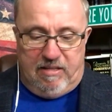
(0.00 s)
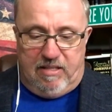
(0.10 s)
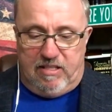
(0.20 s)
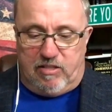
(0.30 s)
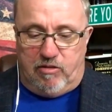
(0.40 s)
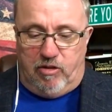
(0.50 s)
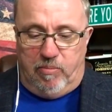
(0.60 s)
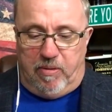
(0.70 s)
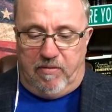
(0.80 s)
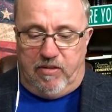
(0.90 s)
this
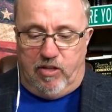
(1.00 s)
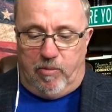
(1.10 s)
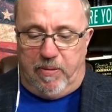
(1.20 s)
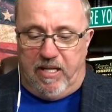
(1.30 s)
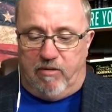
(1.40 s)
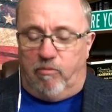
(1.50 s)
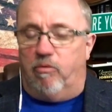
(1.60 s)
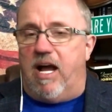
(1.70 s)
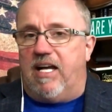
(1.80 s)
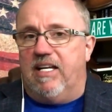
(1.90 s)
group of European
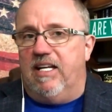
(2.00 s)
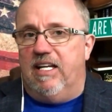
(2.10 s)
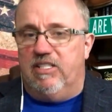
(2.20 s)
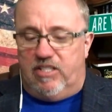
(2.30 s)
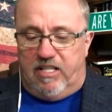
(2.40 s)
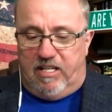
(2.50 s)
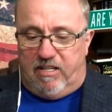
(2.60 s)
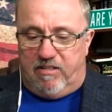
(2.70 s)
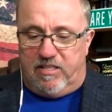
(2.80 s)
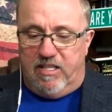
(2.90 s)
rocket
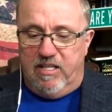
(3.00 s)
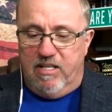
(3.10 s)
engineers